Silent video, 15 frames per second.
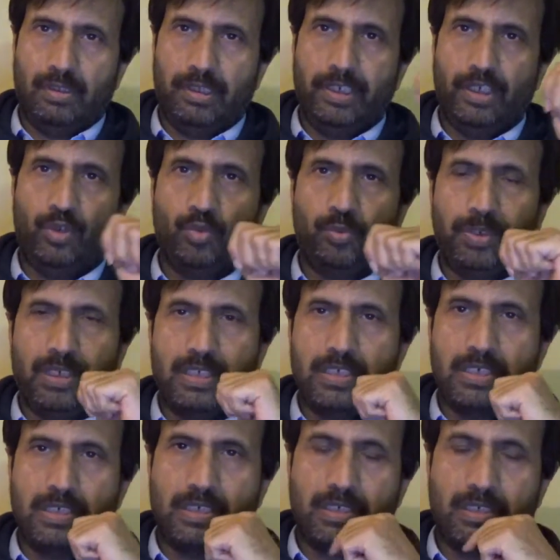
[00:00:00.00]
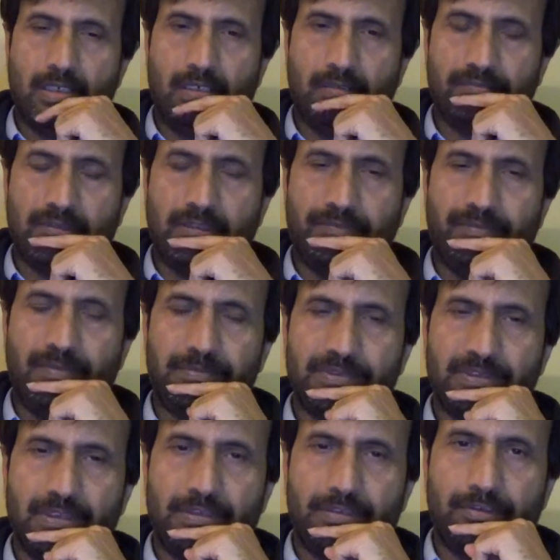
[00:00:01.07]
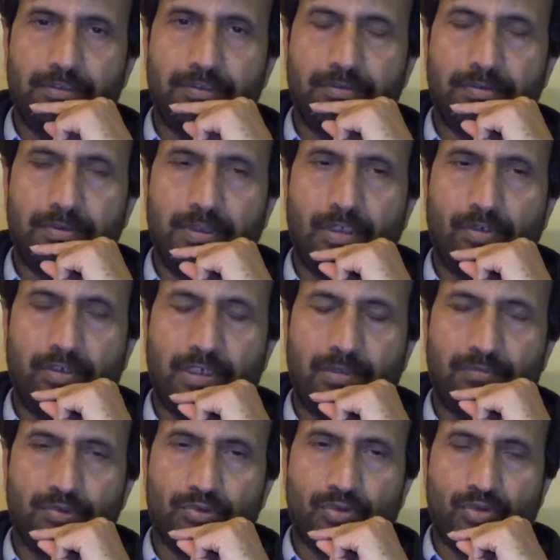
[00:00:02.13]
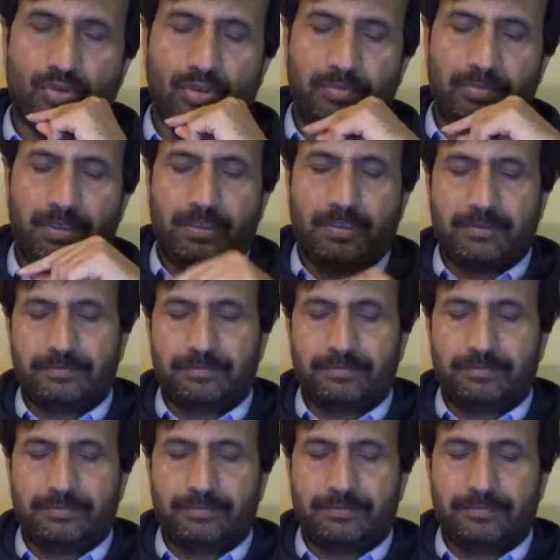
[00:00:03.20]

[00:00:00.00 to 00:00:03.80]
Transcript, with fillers: a new page of that website you know now I come to the topic